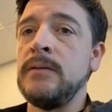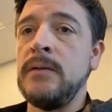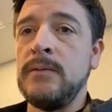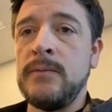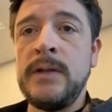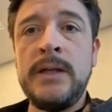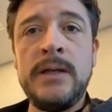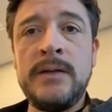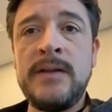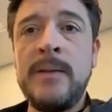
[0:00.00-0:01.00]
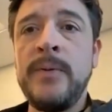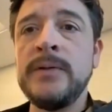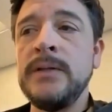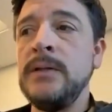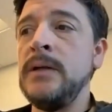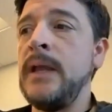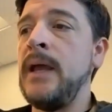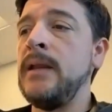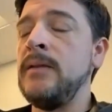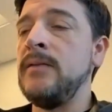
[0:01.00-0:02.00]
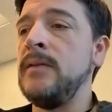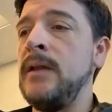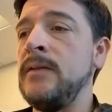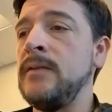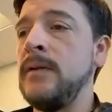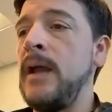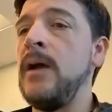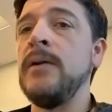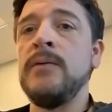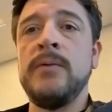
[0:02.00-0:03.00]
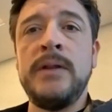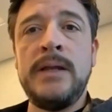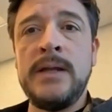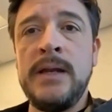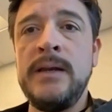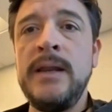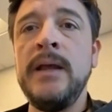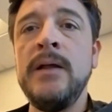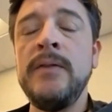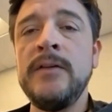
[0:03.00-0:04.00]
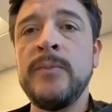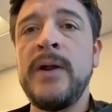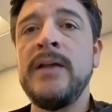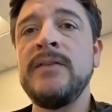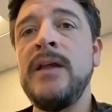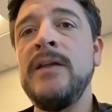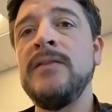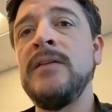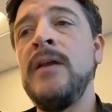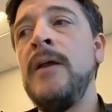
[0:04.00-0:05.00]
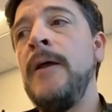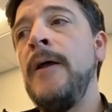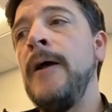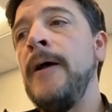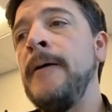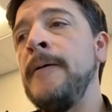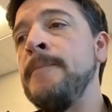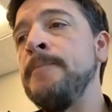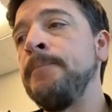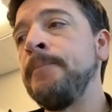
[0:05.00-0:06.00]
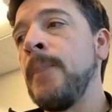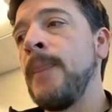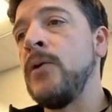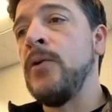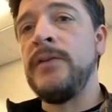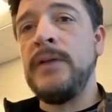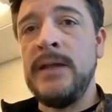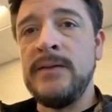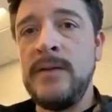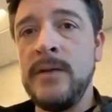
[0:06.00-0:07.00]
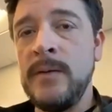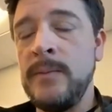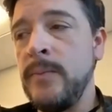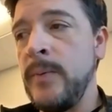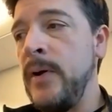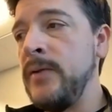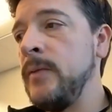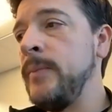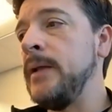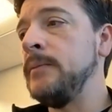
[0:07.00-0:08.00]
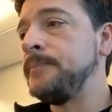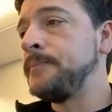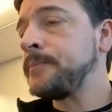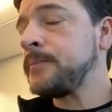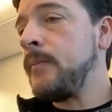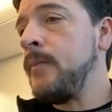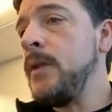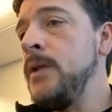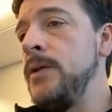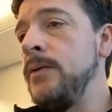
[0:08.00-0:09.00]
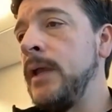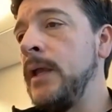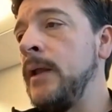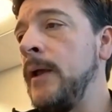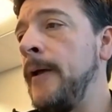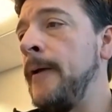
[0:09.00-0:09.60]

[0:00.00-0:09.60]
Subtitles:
a really good example to look at as to how to really kind of nail this process. Of course, you can't see their proposal, but you can